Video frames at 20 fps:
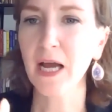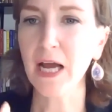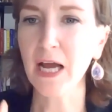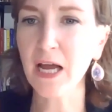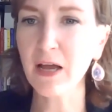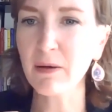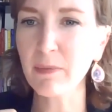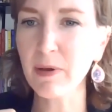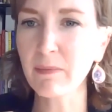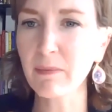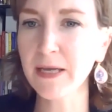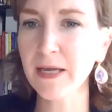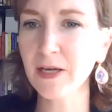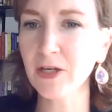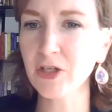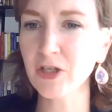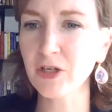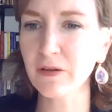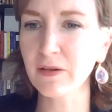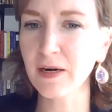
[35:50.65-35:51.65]
and making
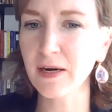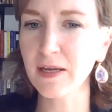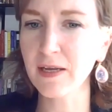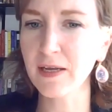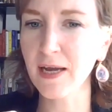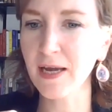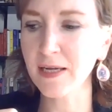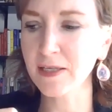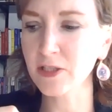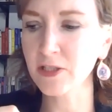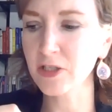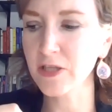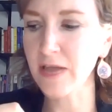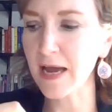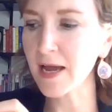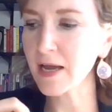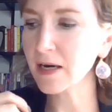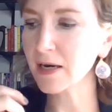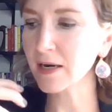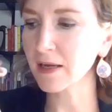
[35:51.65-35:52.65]
sure that I catch
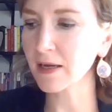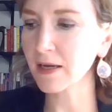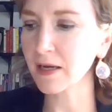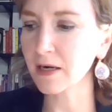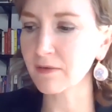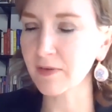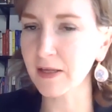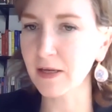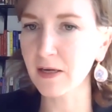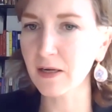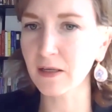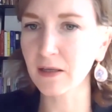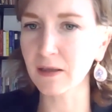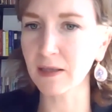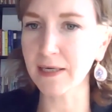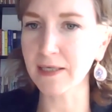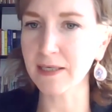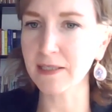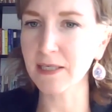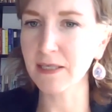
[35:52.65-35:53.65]
that and kind of like
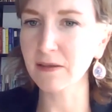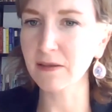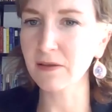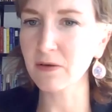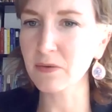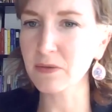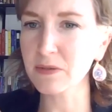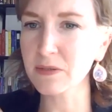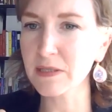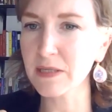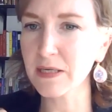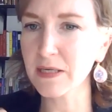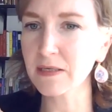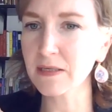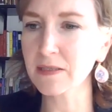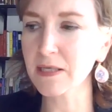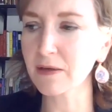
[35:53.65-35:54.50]
collecting those things.